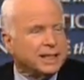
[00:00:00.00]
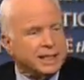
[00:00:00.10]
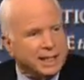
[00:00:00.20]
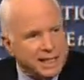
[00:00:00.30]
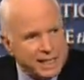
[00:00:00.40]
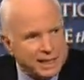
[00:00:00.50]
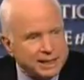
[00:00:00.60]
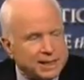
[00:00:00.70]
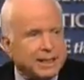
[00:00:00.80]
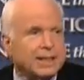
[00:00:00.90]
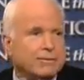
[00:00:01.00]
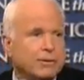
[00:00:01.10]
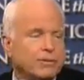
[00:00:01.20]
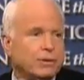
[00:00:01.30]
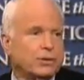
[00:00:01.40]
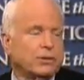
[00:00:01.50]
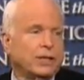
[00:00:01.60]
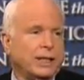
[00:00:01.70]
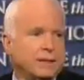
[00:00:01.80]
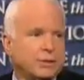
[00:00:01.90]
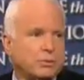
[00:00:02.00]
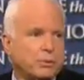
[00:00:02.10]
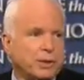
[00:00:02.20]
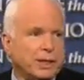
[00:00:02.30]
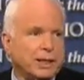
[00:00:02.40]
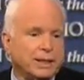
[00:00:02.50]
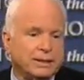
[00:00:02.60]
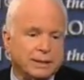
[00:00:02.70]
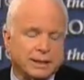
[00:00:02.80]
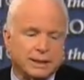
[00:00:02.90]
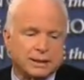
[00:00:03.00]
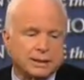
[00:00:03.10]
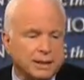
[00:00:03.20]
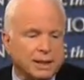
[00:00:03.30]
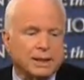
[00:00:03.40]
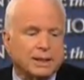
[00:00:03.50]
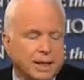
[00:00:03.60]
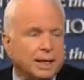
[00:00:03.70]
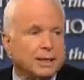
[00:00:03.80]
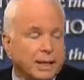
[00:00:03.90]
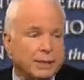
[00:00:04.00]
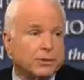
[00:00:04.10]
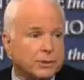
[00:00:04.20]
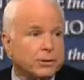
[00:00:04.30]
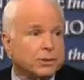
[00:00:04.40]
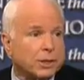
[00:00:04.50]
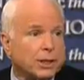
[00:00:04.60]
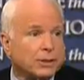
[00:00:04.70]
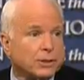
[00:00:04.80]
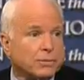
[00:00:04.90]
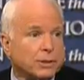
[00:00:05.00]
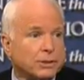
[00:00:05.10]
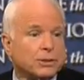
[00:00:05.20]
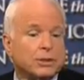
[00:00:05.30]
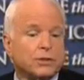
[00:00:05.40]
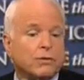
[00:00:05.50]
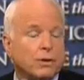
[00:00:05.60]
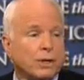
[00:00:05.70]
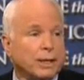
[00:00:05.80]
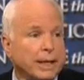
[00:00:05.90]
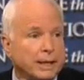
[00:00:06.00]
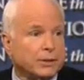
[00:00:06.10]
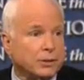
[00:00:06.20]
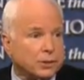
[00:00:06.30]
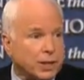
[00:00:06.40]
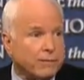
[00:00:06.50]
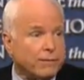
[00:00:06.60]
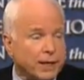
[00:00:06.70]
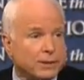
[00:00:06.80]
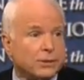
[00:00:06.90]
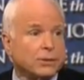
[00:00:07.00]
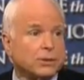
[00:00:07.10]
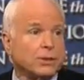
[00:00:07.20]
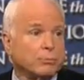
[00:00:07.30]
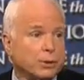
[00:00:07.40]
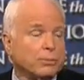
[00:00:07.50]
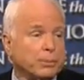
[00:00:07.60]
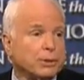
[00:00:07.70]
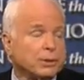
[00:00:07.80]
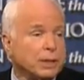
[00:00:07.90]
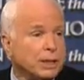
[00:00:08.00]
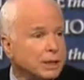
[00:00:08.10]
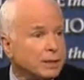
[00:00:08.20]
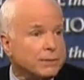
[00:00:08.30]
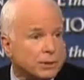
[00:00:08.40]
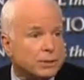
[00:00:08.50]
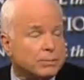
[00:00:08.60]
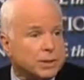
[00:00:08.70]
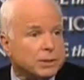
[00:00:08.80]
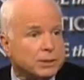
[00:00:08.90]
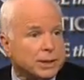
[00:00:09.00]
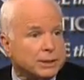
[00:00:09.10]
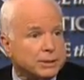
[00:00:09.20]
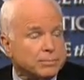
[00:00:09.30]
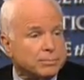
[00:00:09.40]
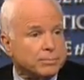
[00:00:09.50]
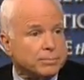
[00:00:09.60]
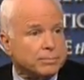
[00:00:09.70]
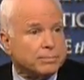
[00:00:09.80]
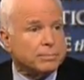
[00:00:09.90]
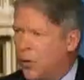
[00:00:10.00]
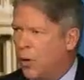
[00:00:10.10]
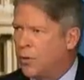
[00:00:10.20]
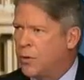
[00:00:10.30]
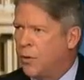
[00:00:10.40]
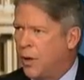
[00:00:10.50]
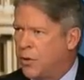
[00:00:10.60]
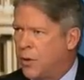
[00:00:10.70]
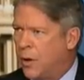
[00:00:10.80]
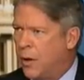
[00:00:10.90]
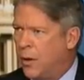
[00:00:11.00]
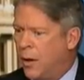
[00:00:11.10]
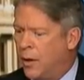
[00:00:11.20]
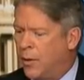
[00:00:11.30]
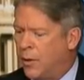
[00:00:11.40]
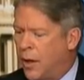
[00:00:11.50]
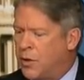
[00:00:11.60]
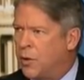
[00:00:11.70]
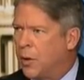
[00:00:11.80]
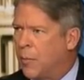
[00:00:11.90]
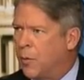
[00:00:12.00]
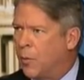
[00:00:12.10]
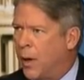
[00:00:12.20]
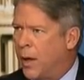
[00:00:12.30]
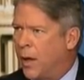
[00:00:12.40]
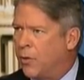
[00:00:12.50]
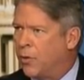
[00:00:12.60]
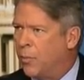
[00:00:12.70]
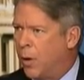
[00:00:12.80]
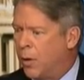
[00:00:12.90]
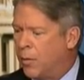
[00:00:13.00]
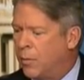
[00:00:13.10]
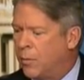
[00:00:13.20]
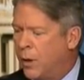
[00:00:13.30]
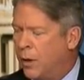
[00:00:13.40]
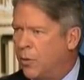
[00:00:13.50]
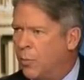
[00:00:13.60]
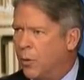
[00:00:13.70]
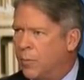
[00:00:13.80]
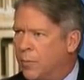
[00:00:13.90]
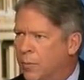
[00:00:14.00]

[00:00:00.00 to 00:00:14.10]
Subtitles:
then a reverse at this point, I think, has serious consequences as far as the steadfastness and purpose of this administration. The President of the United States called you yesterday and has asked you to come to the White House tomorrow. Tell us more.